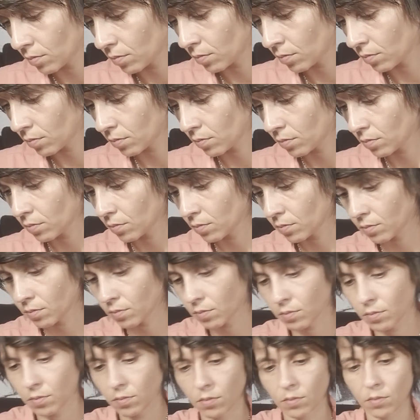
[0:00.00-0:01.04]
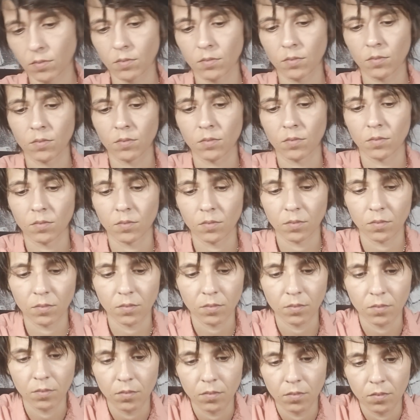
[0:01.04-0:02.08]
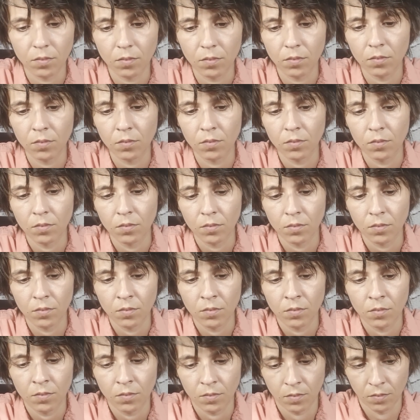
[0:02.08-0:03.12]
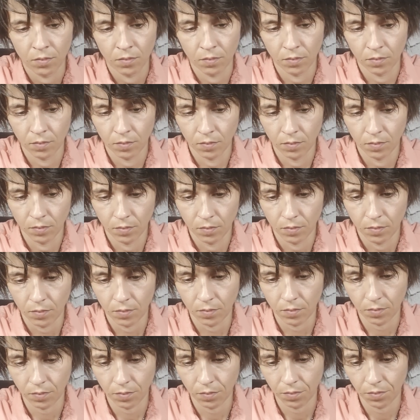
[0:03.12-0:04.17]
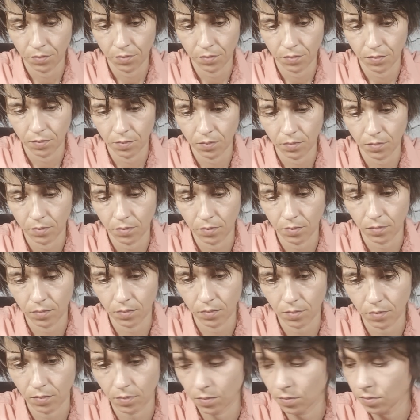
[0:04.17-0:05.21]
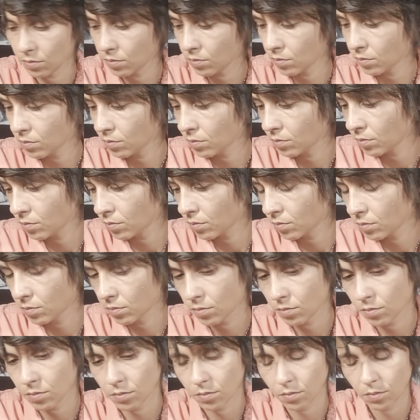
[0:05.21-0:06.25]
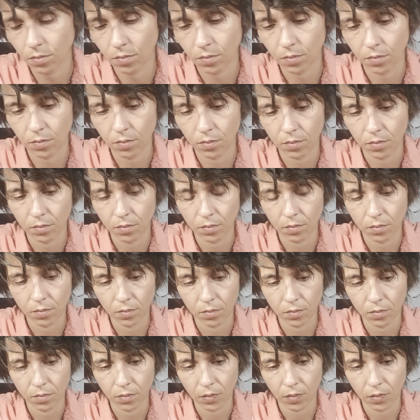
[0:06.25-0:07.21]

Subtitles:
Nobody speaks.